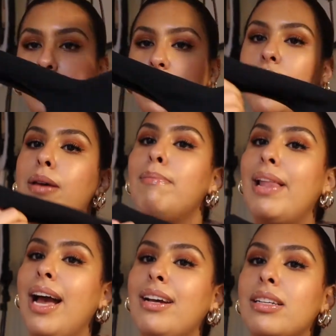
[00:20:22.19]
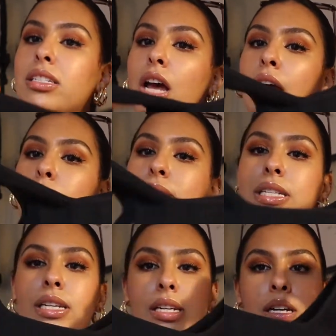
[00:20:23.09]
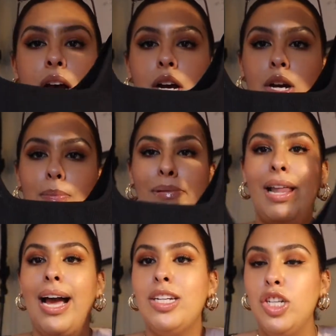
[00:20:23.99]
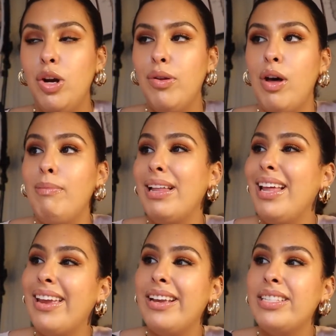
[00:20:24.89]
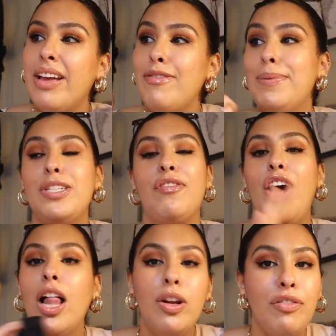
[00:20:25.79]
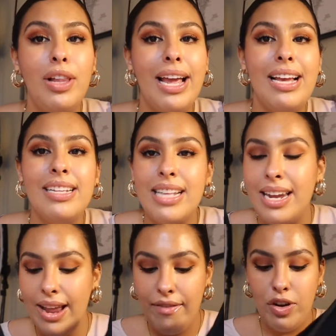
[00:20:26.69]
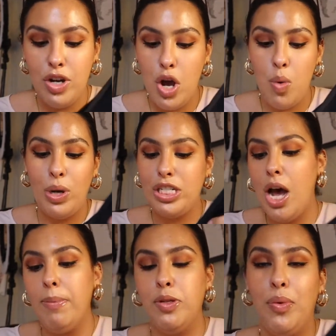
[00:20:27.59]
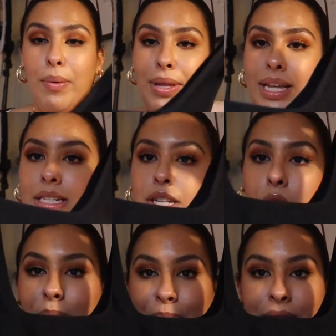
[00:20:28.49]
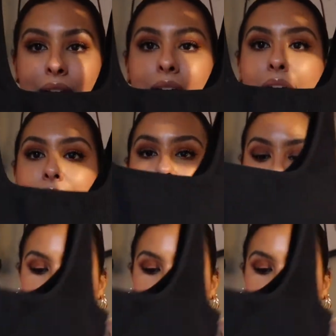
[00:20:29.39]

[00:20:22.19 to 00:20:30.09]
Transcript: I just got it in black because I always need a good black to go with all my leggings. I have a bunch of colorful leggings and never know what top to wear with it, so I got